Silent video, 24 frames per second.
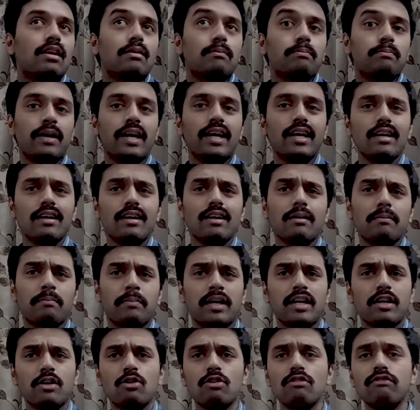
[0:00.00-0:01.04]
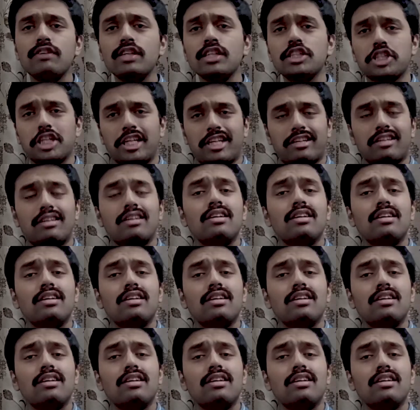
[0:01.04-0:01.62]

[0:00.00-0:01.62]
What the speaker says: Pretty cool feature.